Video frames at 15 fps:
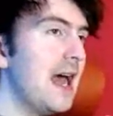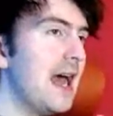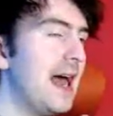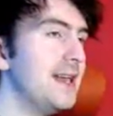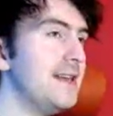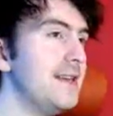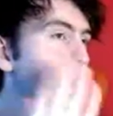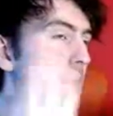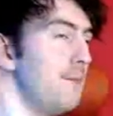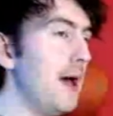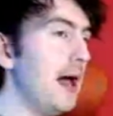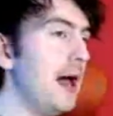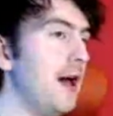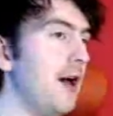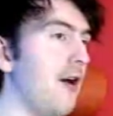and lo and
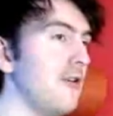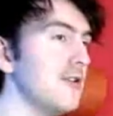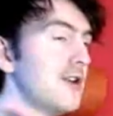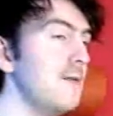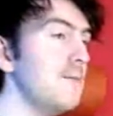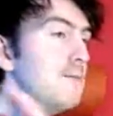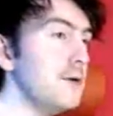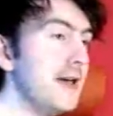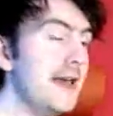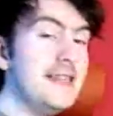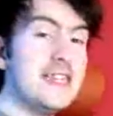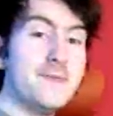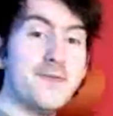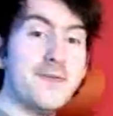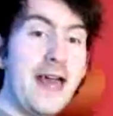behold, we're in
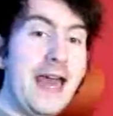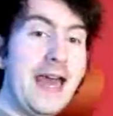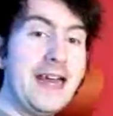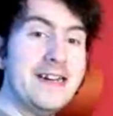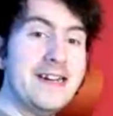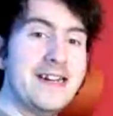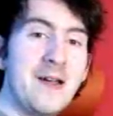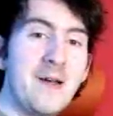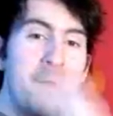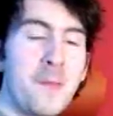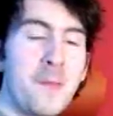spring!